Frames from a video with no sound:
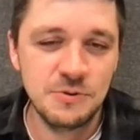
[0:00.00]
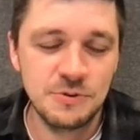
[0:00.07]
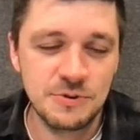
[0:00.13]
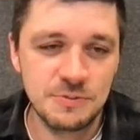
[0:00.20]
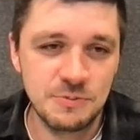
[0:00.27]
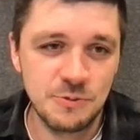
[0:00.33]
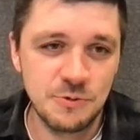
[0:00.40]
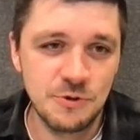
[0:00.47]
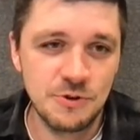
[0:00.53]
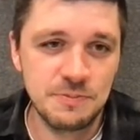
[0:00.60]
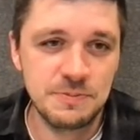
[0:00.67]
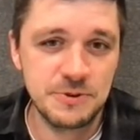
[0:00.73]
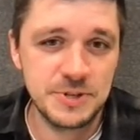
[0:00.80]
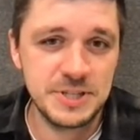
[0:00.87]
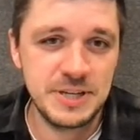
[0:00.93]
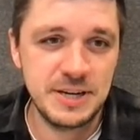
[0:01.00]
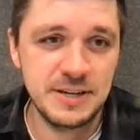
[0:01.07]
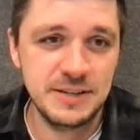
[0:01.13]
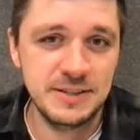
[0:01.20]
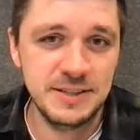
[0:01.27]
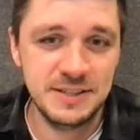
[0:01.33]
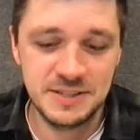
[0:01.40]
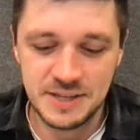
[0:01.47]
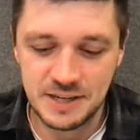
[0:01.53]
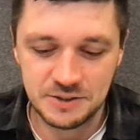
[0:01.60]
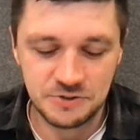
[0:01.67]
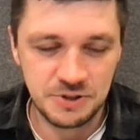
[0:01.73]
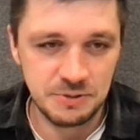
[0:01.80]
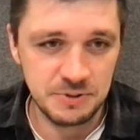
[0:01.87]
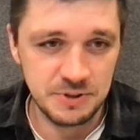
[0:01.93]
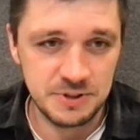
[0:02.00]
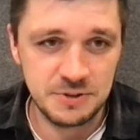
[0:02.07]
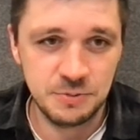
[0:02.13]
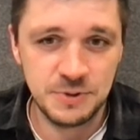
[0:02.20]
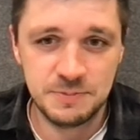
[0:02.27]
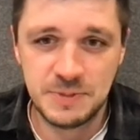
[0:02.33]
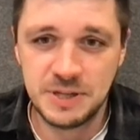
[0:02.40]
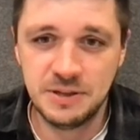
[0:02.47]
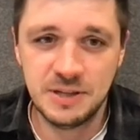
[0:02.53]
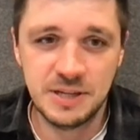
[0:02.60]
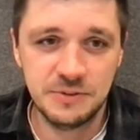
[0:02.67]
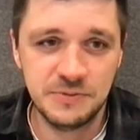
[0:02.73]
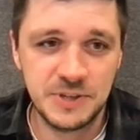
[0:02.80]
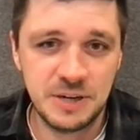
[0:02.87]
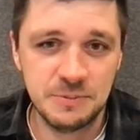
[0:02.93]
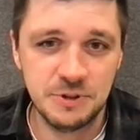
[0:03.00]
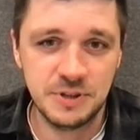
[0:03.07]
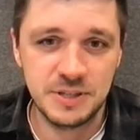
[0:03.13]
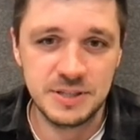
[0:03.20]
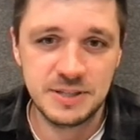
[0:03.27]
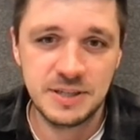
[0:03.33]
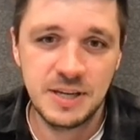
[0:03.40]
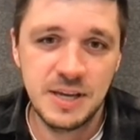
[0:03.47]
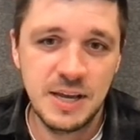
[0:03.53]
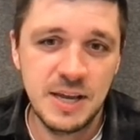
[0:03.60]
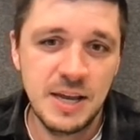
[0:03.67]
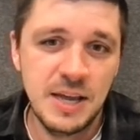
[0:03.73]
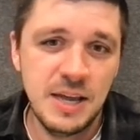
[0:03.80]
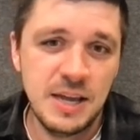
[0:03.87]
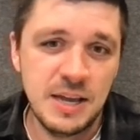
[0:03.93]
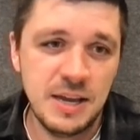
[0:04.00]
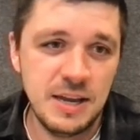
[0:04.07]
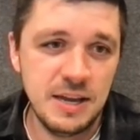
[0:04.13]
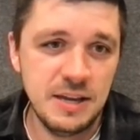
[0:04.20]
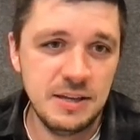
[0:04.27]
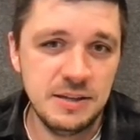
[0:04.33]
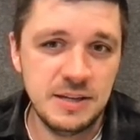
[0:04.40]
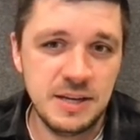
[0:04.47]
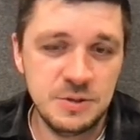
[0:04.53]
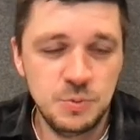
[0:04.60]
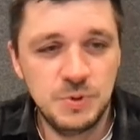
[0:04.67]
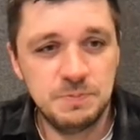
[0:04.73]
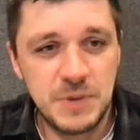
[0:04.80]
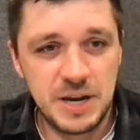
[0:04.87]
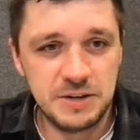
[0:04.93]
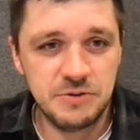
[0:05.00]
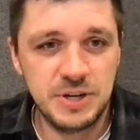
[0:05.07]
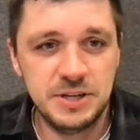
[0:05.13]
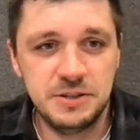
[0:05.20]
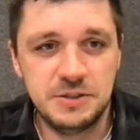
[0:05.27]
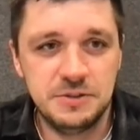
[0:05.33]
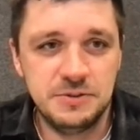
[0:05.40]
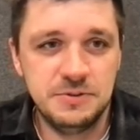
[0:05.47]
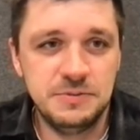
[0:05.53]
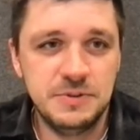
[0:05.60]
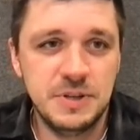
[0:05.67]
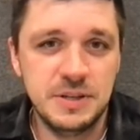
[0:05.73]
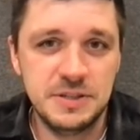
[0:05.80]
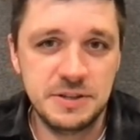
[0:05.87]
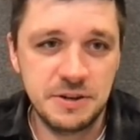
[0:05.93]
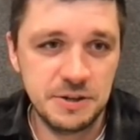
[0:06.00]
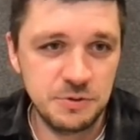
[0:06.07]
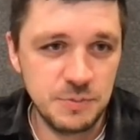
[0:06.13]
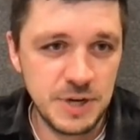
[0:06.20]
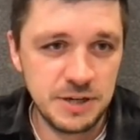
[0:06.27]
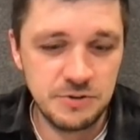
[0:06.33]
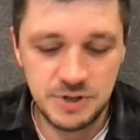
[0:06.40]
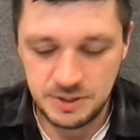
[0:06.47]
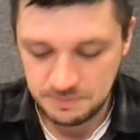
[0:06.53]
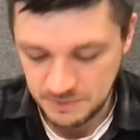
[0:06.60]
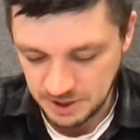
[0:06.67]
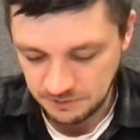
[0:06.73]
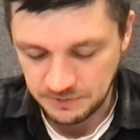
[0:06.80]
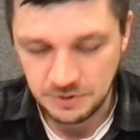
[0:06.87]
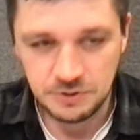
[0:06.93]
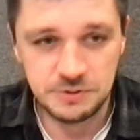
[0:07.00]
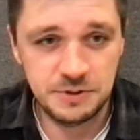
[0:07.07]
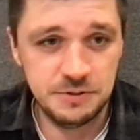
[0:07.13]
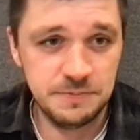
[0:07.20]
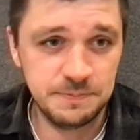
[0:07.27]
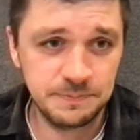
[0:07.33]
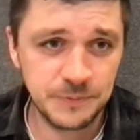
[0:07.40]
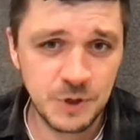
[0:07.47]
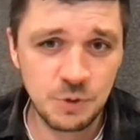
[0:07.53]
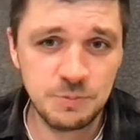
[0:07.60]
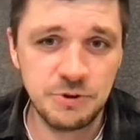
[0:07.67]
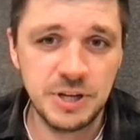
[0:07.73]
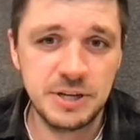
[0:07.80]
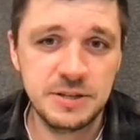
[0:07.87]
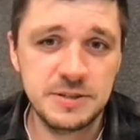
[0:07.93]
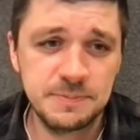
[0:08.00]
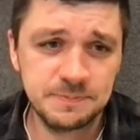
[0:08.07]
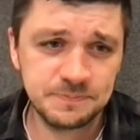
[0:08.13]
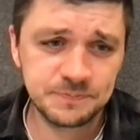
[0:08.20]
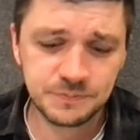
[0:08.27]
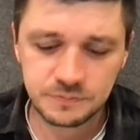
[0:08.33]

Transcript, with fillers: or more per second, is not trivial. So we spend a lot of time on this. And as we migrated to uh, started to migrate Metaflow to Kubernetes,